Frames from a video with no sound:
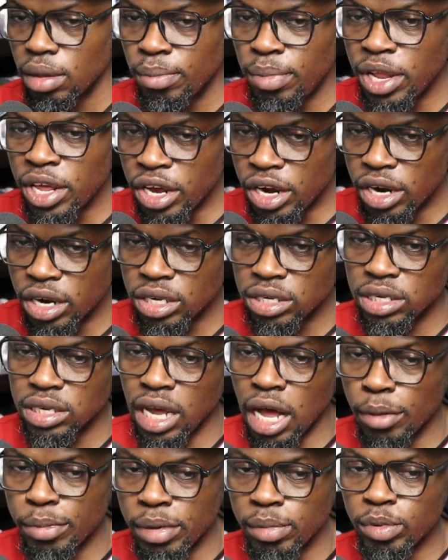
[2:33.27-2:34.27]
Players
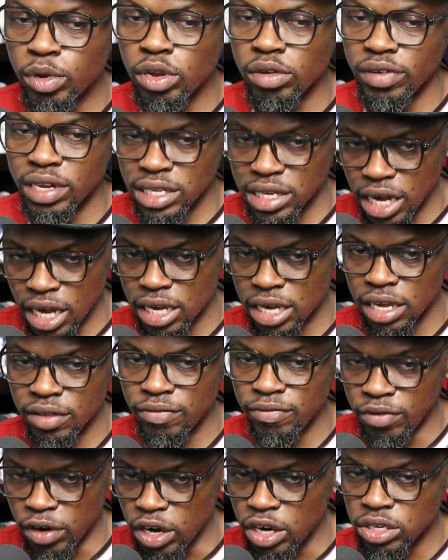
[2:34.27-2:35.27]
capable of attacking
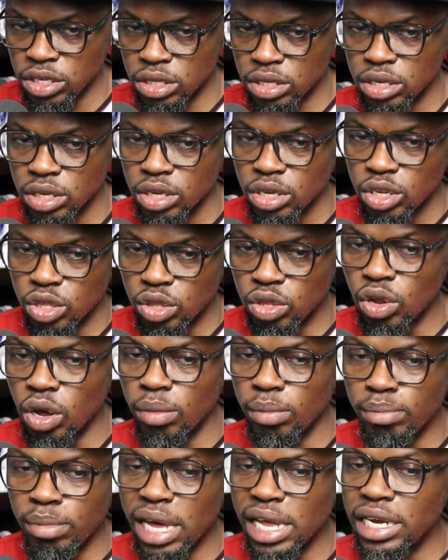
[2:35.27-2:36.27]
first,
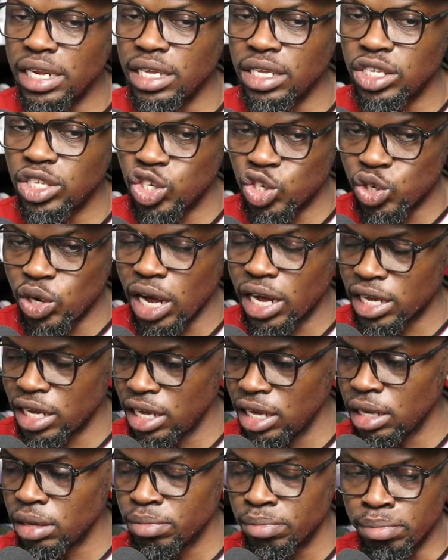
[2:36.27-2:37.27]
not merely
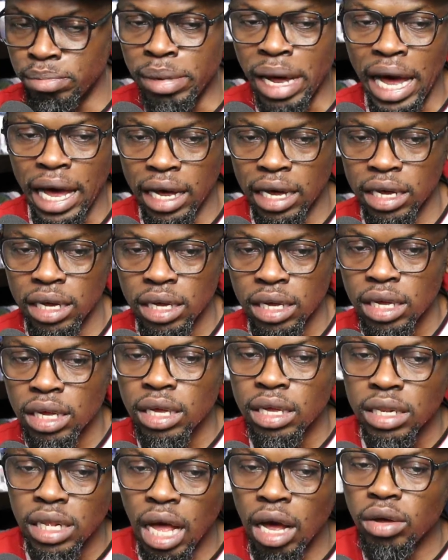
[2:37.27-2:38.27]
tracking back.
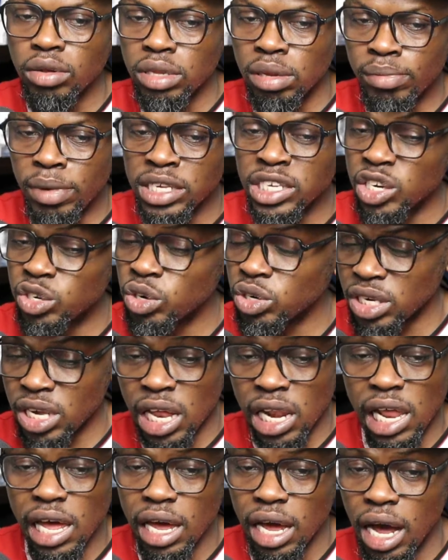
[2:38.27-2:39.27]
Now, the message was
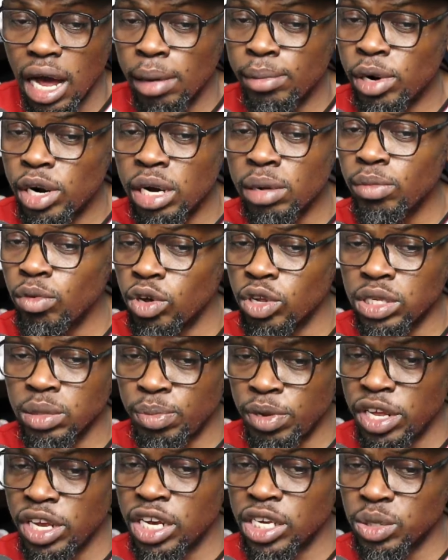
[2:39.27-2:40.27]
clear. Amorim wants
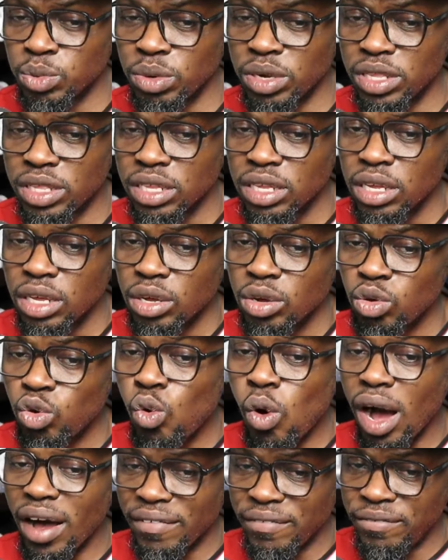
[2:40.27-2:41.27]
players
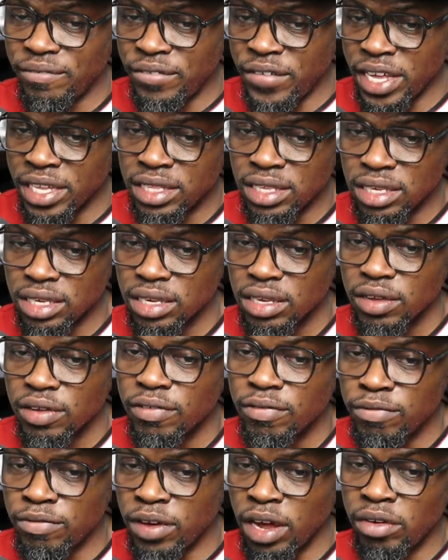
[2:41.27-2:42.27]
who are fit,
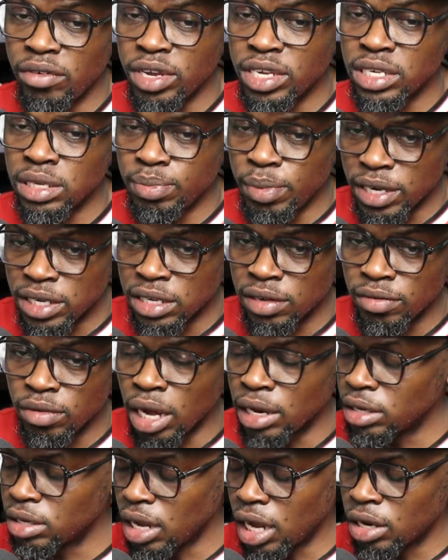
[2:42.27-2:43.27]
very specific,
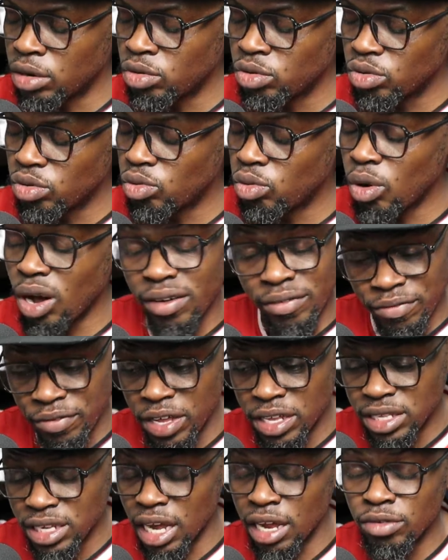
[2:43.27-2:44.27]
and
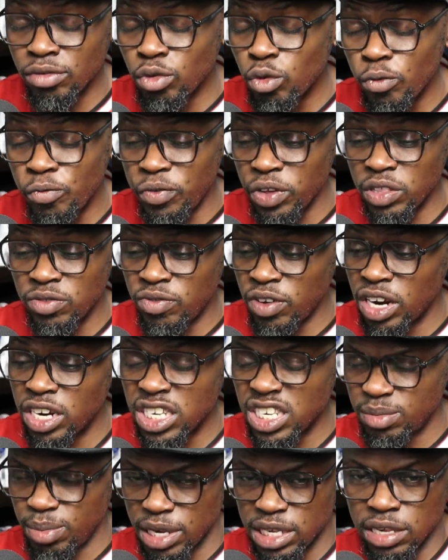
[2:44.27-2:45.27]
who fit very
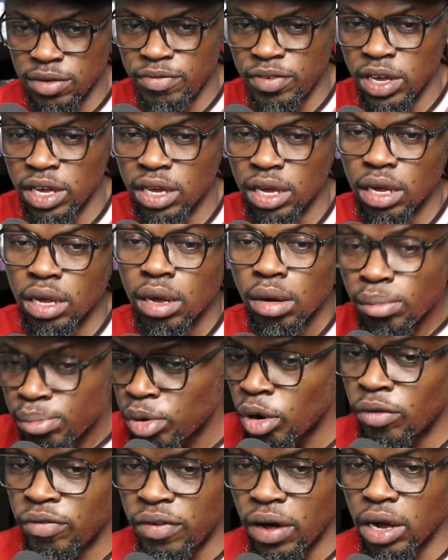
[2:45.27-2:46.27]
specific
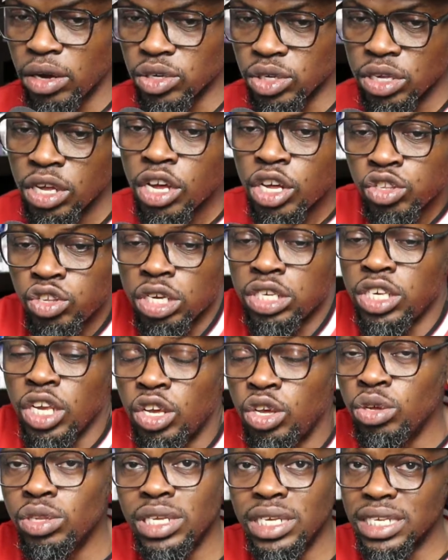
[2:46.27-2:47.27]
profiles to
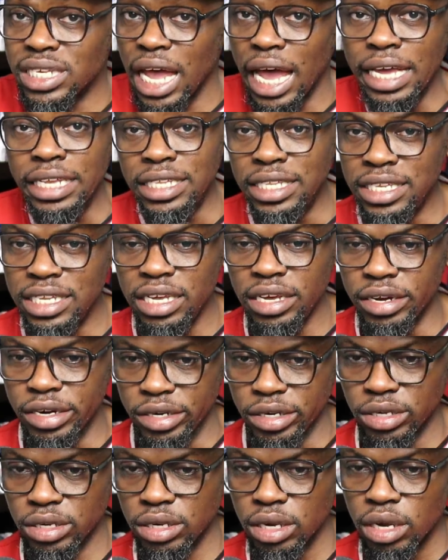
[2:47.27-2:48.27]
execute his
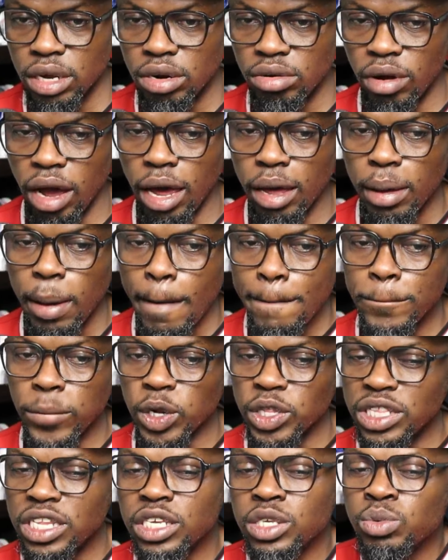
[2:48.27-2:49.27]
ideas, right?
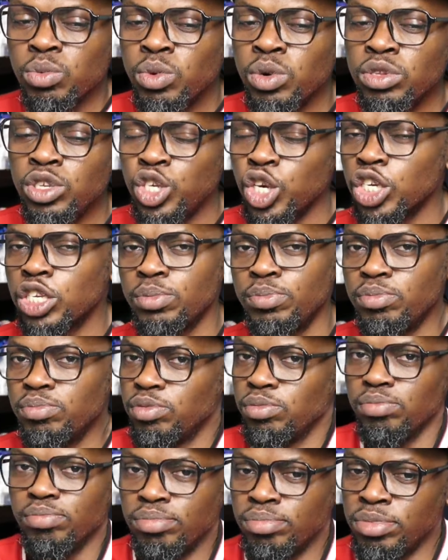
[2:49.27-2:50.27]
But this won't just
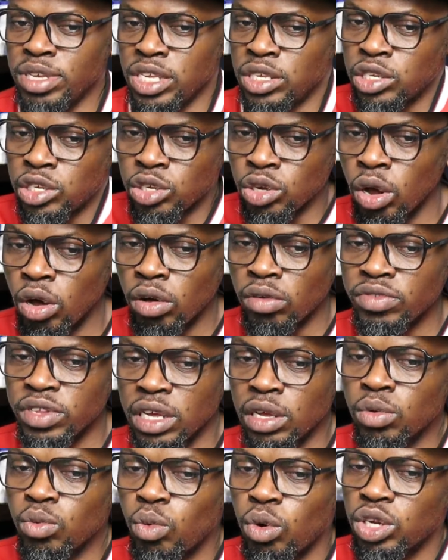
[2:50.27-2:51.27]
be solved
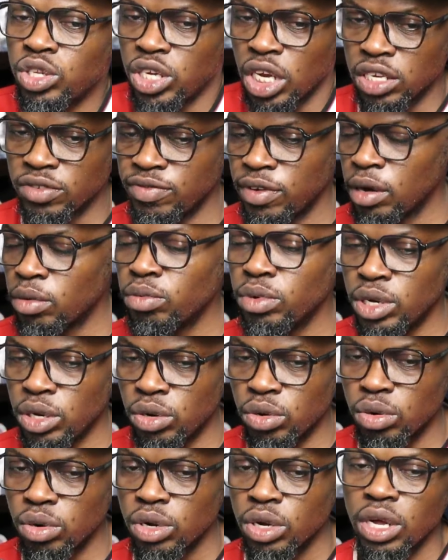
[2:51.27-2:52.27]
in one transfer
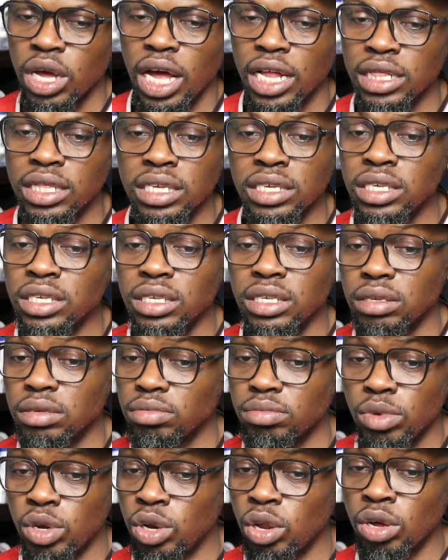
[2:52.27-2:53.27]
window, and this
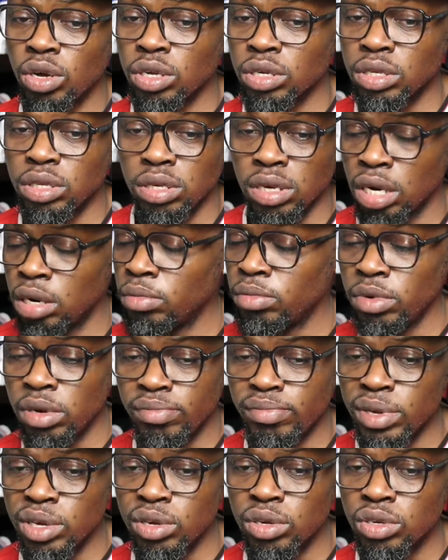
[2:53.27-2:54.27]
long-term
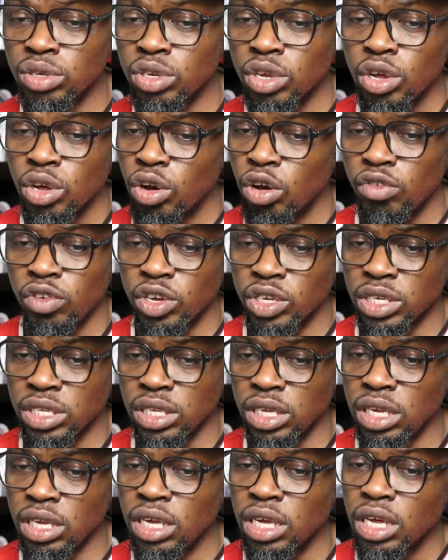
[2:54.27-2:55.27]
rebuild
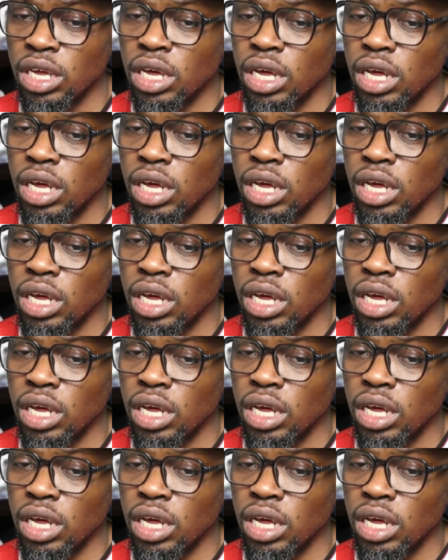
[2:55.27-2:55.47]
obviously